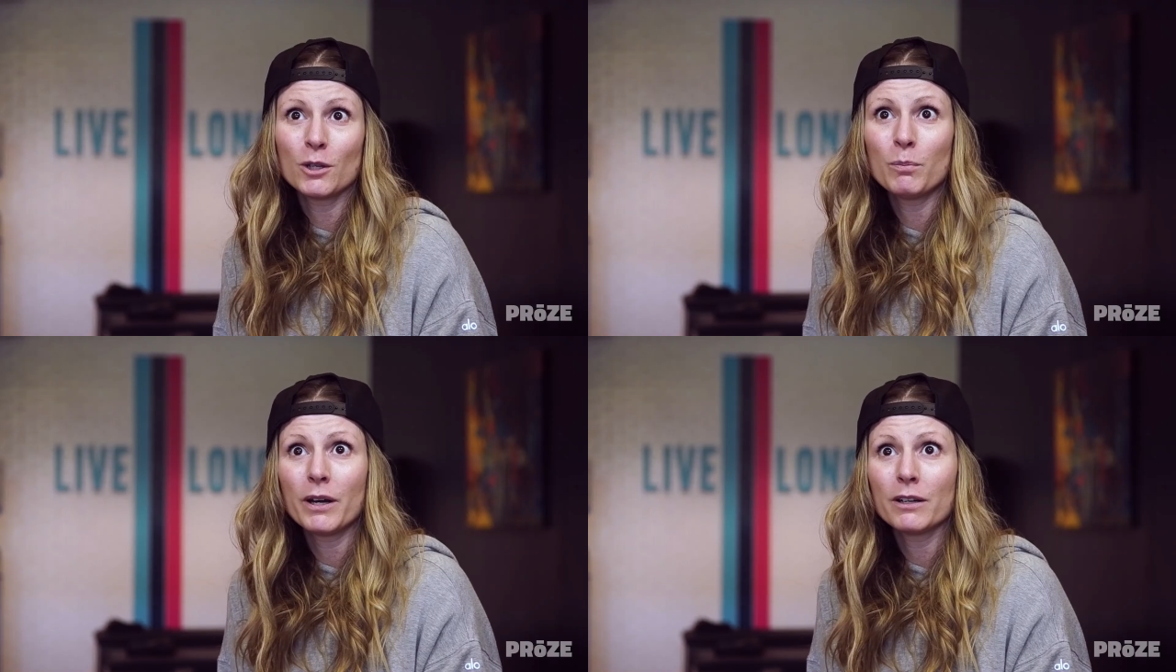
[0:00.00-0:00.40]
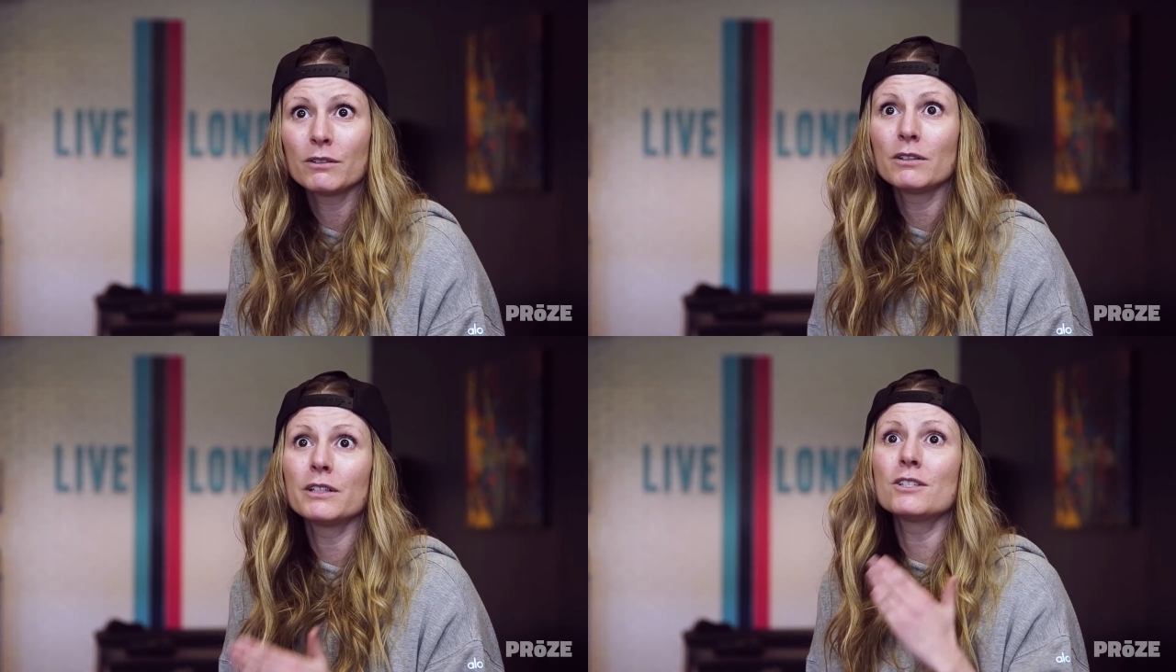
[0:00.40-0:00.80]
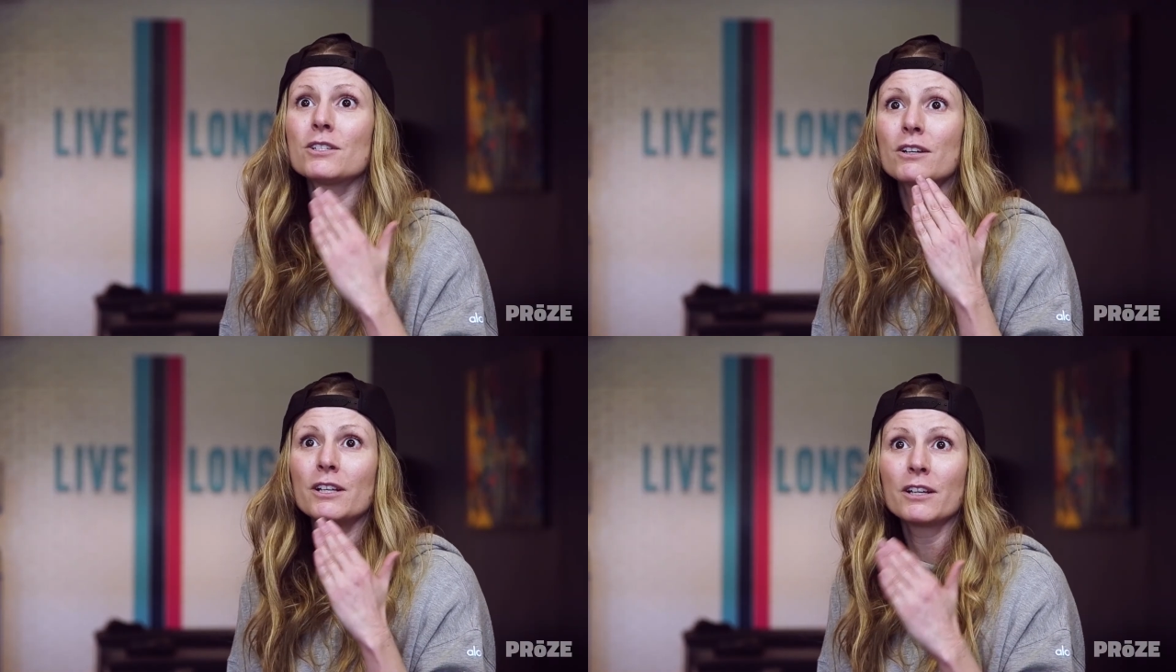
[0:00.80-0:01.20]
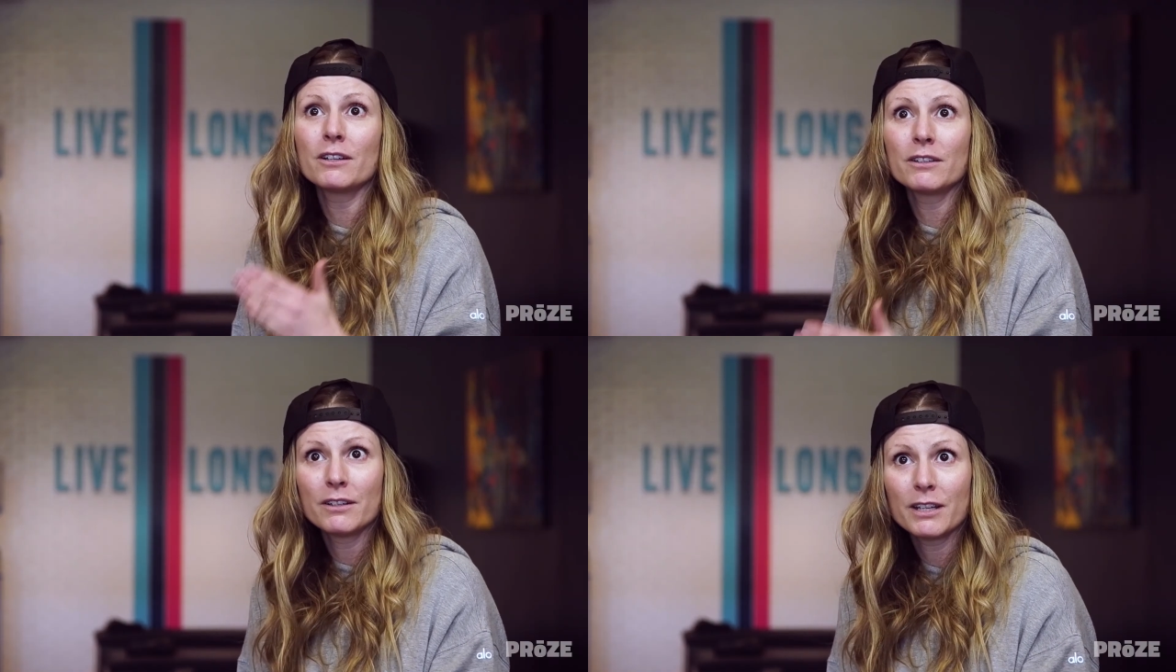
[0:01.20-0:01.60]
their bottle and starting
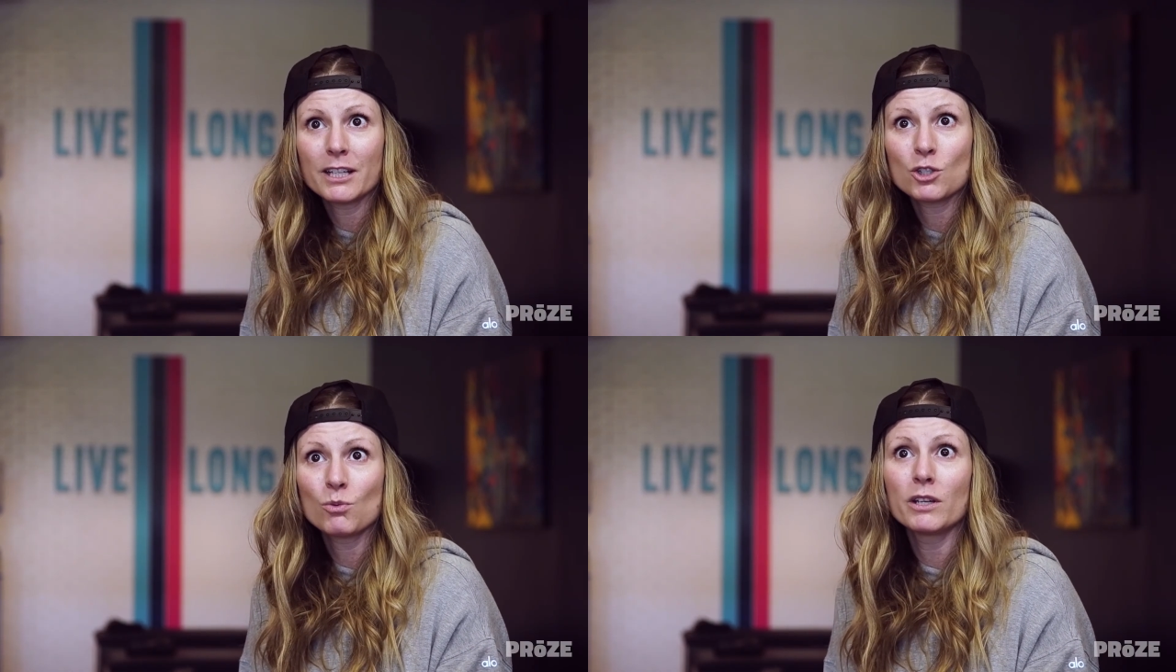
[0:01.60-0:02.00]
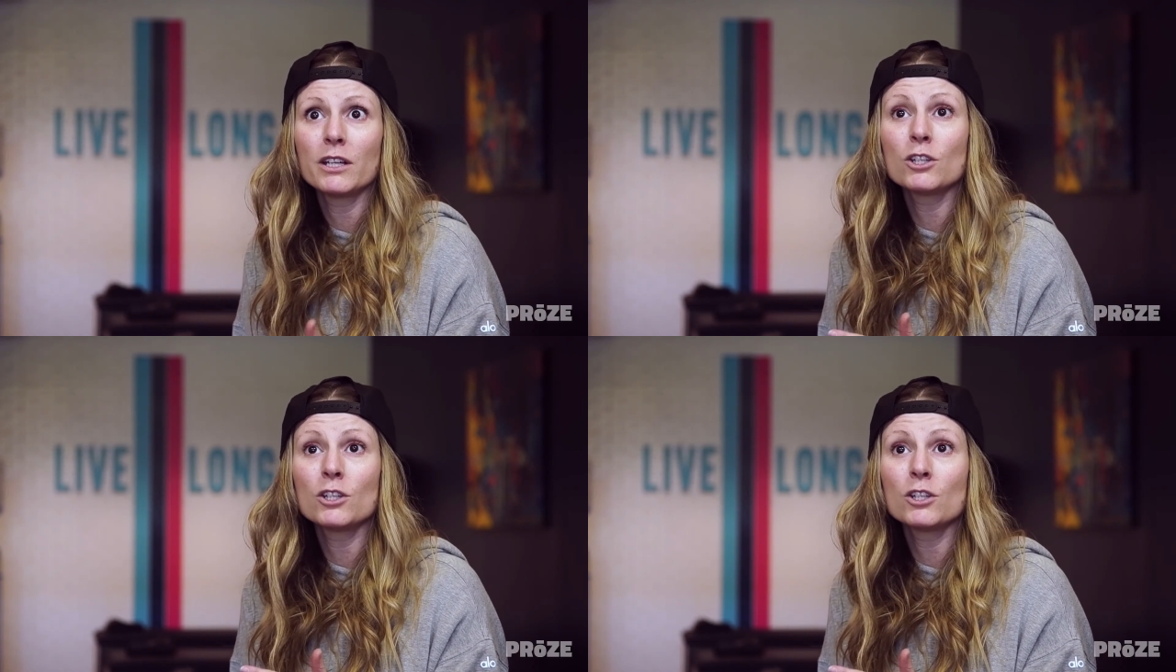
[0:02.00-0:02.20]
on their next one.